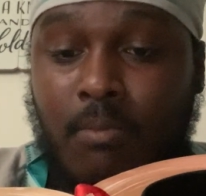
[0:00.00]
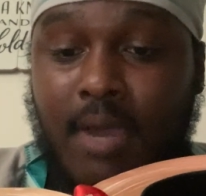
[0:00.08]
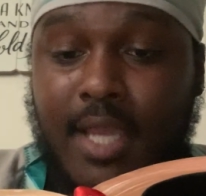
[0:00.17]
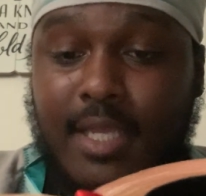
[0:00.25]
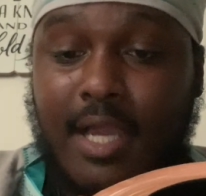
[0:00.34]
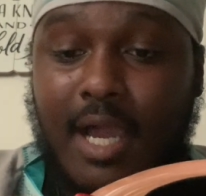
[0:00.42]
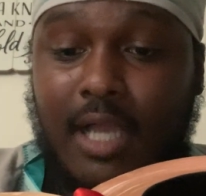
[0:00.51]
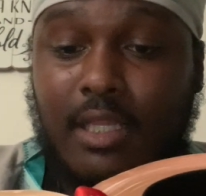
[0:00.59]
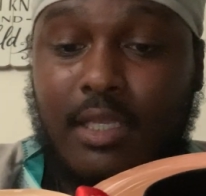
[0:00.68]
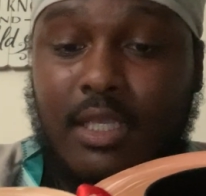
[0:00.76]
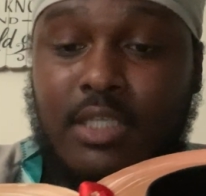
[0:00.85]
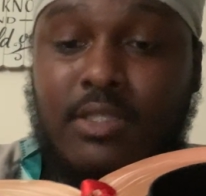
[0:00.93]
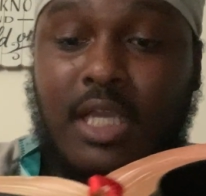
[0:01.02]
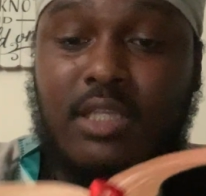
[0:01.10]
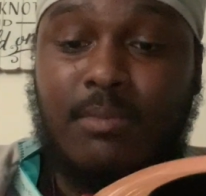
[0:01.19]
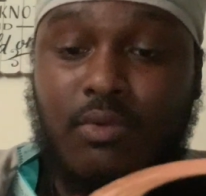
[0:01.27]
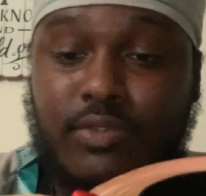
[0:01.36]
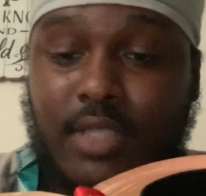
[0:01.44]
Mayaka Allah, he's like the
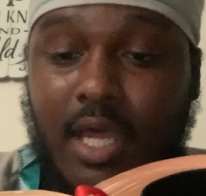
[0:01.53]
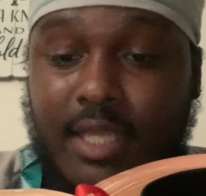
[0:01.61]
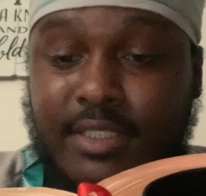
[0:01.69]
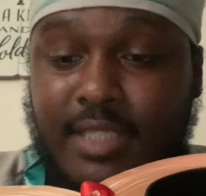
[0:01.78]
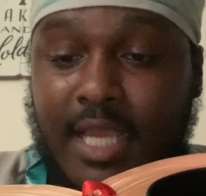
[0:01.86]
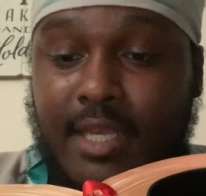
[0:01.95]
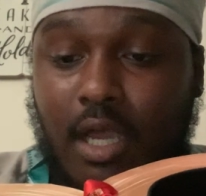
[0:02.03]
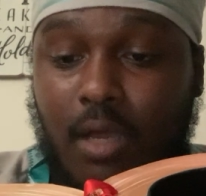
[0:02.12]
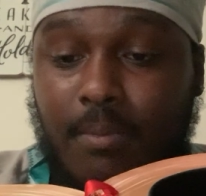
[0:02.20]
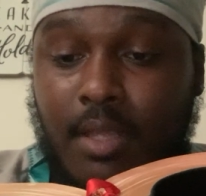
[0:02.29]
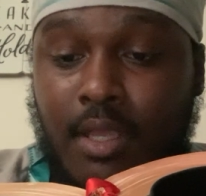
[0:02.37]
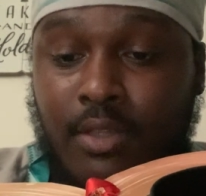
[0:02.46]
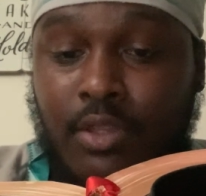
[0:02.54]
Mosai, stand up,